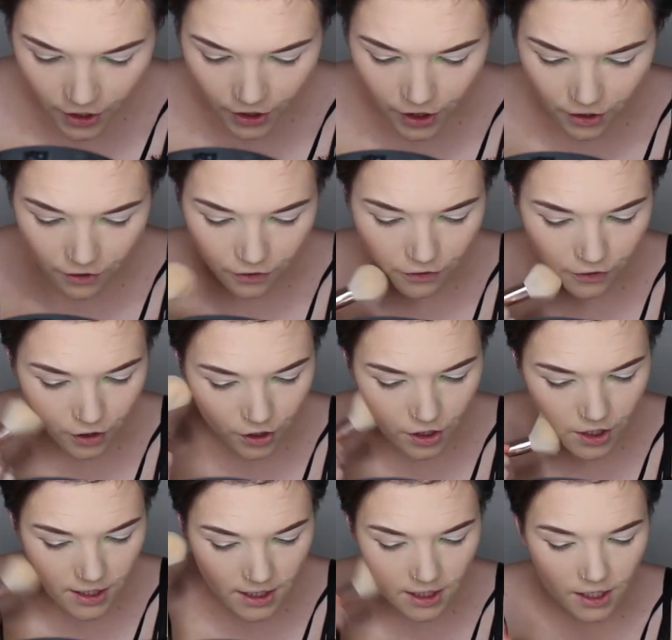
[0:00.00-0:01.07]
The
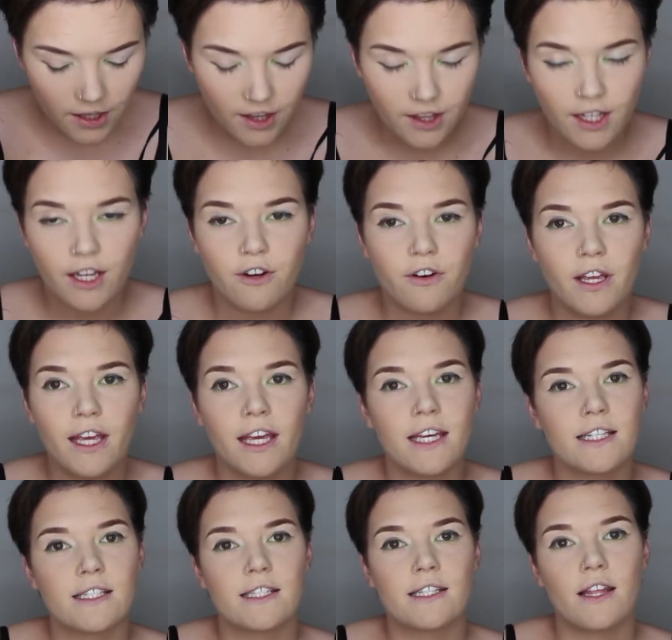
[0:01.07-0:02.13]
first theory
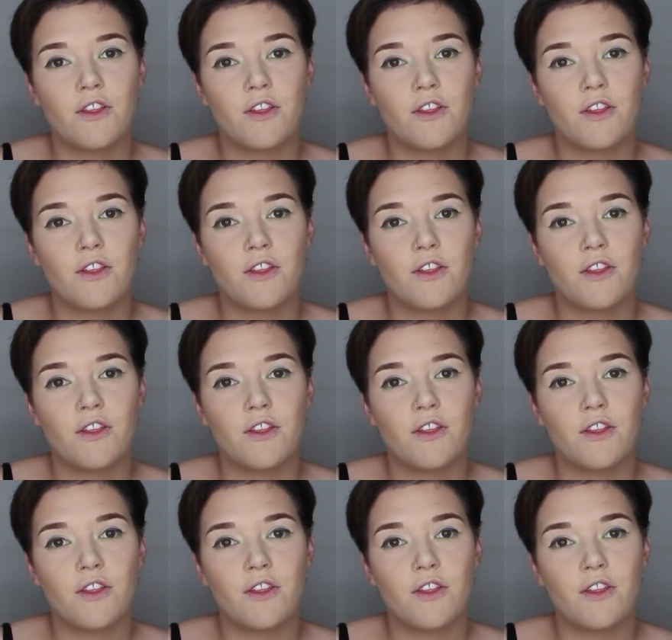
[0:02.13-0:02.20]
is